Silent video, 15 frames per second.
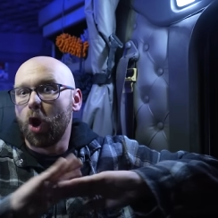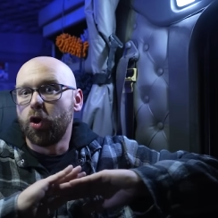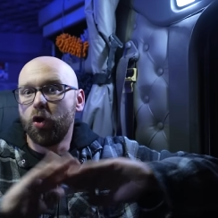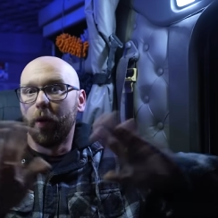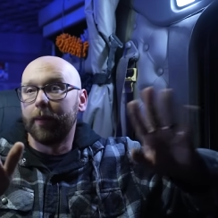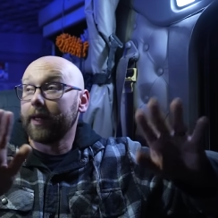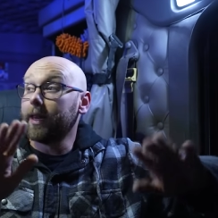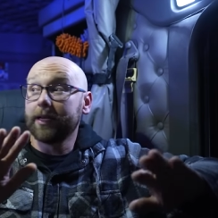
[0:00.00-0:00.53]

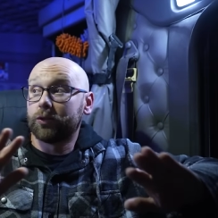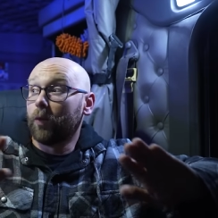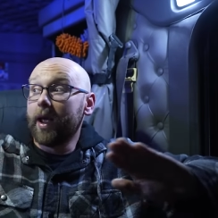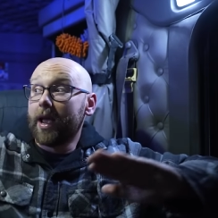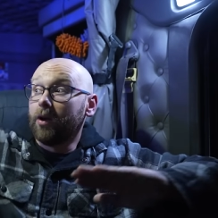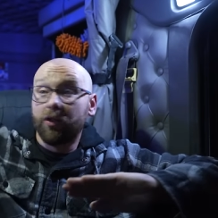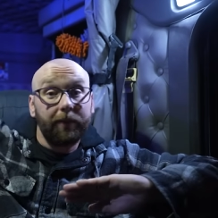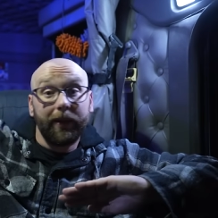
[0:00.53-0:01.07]
Nobody. And it's
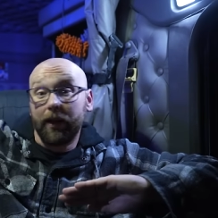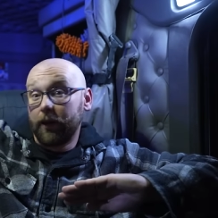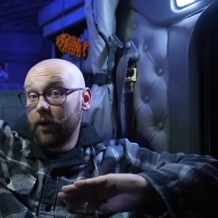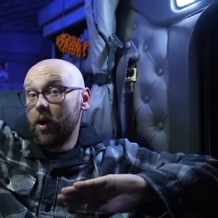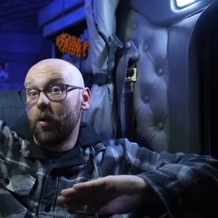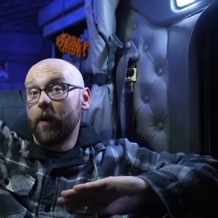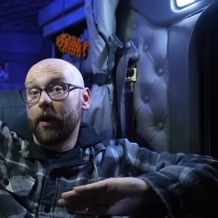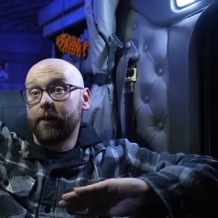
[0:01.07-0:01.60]
way out in the middle of
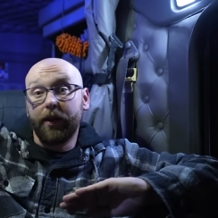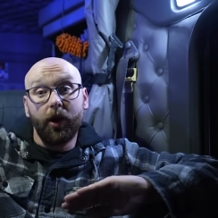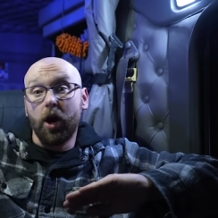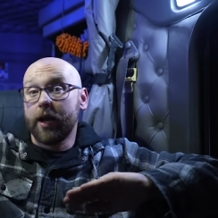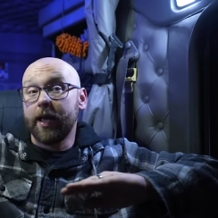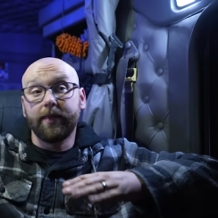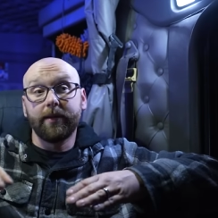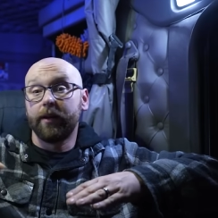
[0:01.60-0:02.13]
nowhere. They're
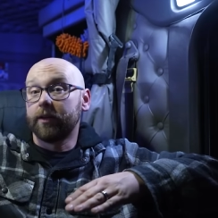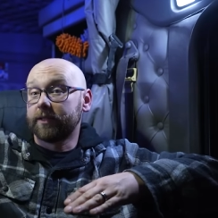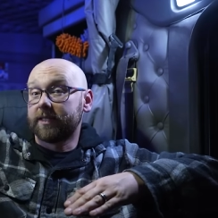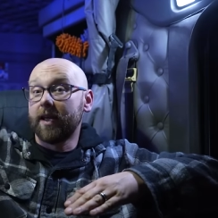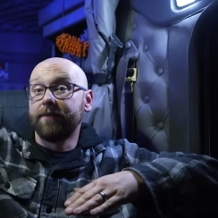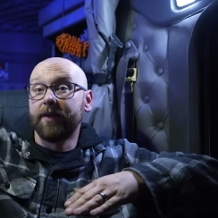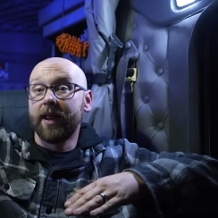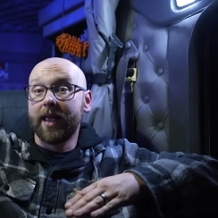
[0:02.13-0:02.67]
not getting there till
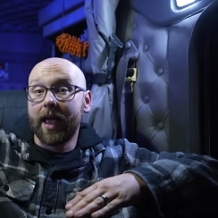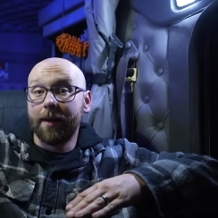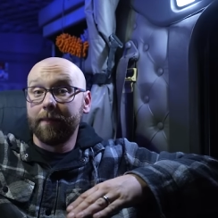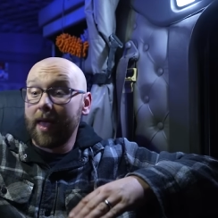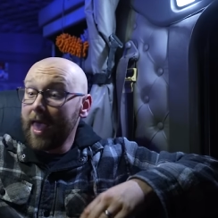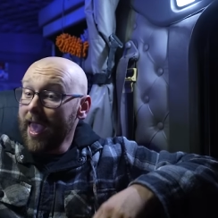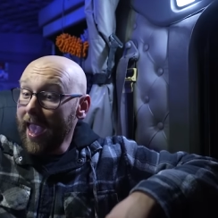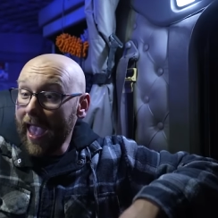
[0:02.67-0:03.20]
seven A
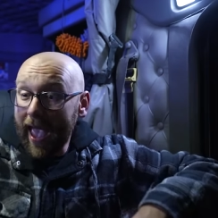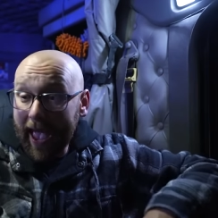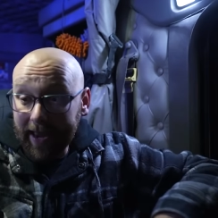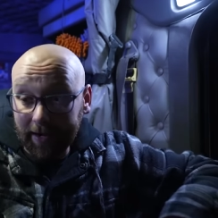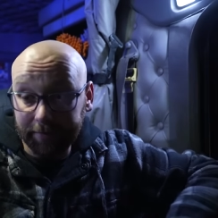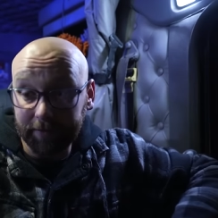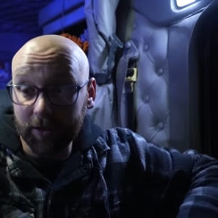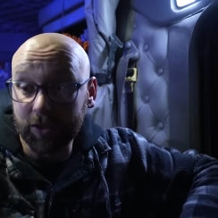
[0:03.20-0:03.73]
M
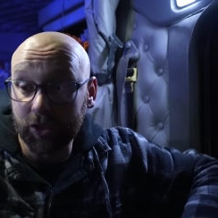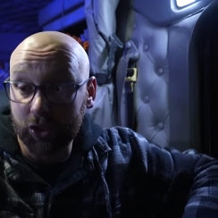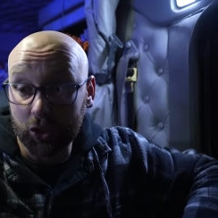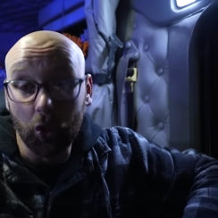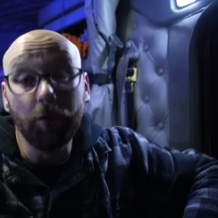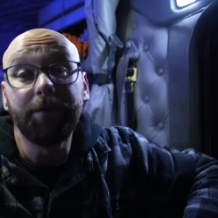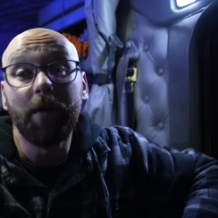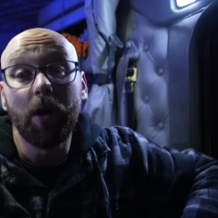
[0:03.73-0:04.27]
And if there's a
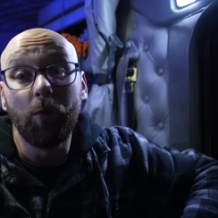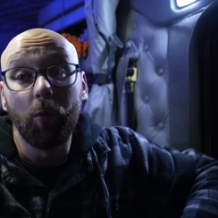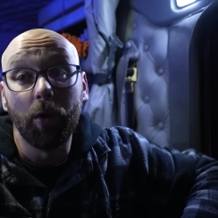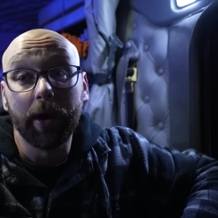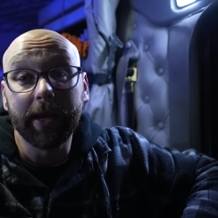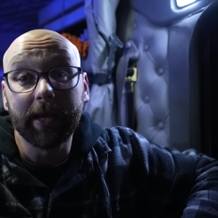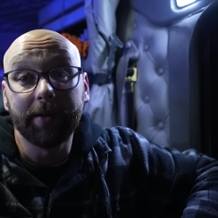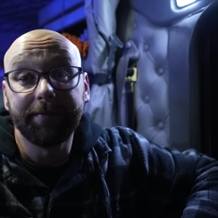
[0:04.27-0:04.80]
snowfall
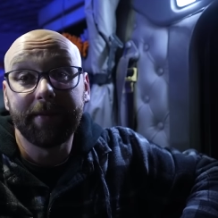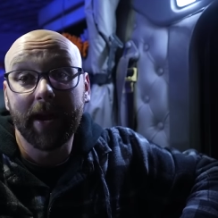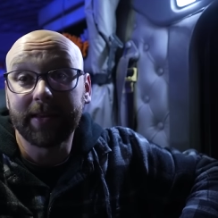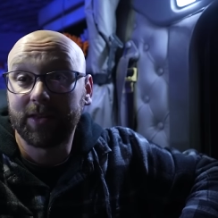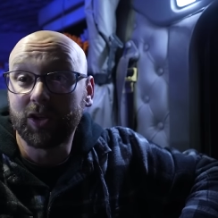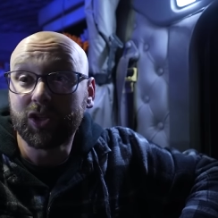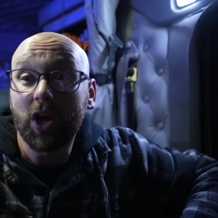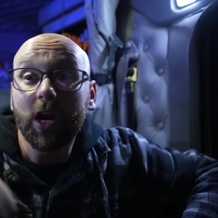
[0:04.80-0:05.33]
warning in
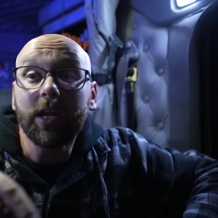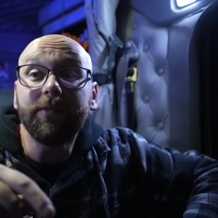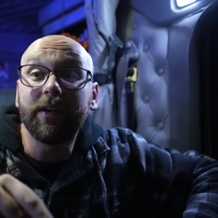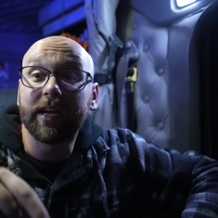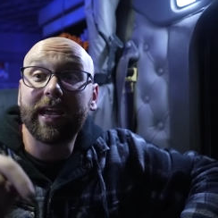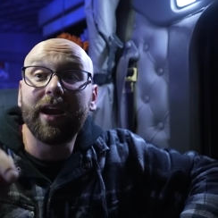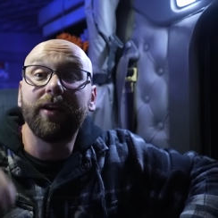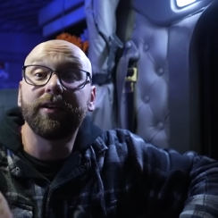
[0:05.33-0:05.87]
effect, there's not even
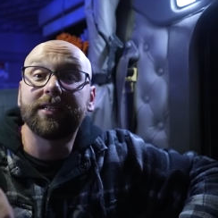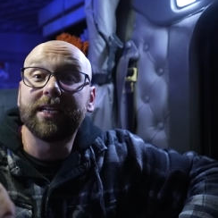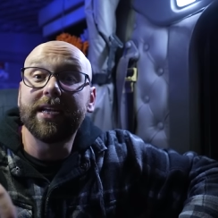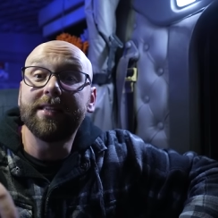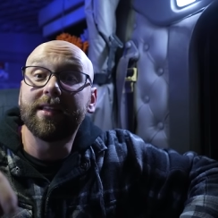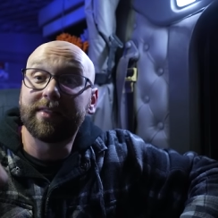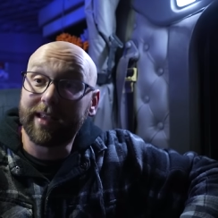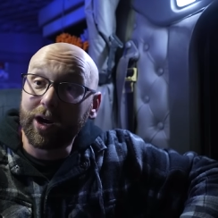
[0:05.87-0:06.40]
a
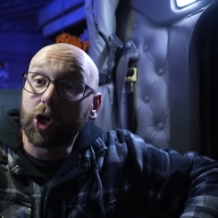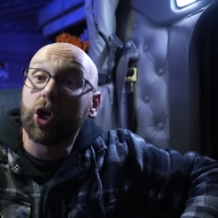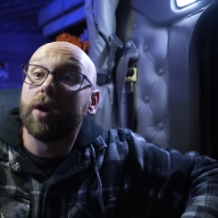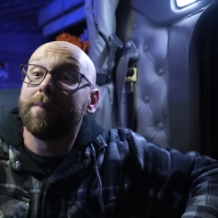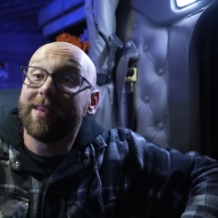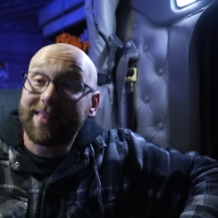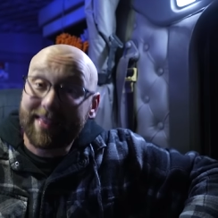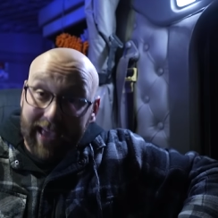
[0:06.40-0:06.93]
guarantee that they're going
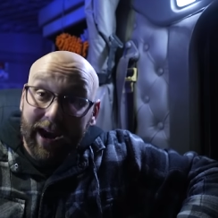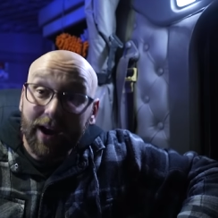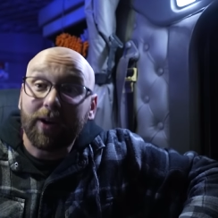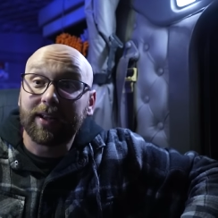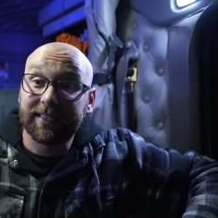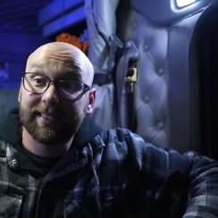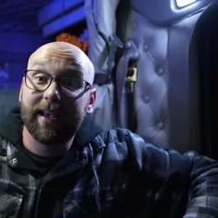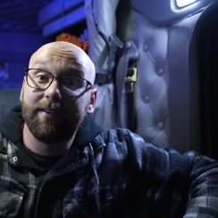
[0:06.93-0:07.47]
to be there
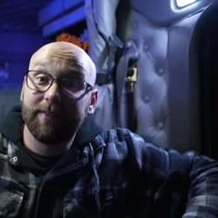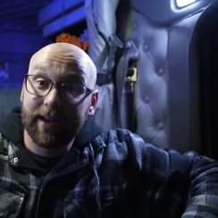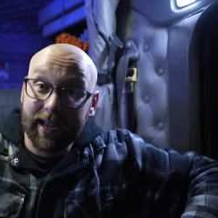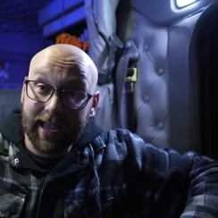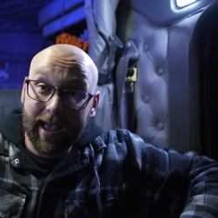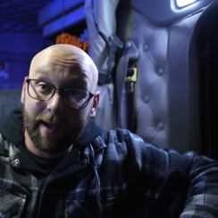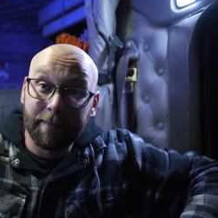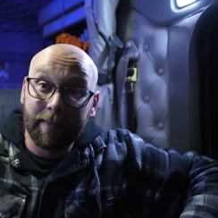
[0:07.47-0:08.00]
at seven
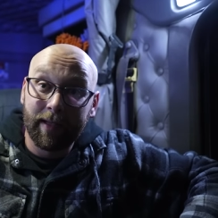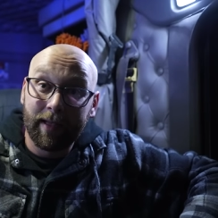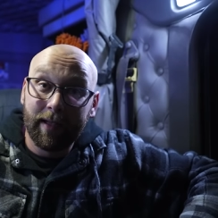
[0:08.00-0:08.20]
A M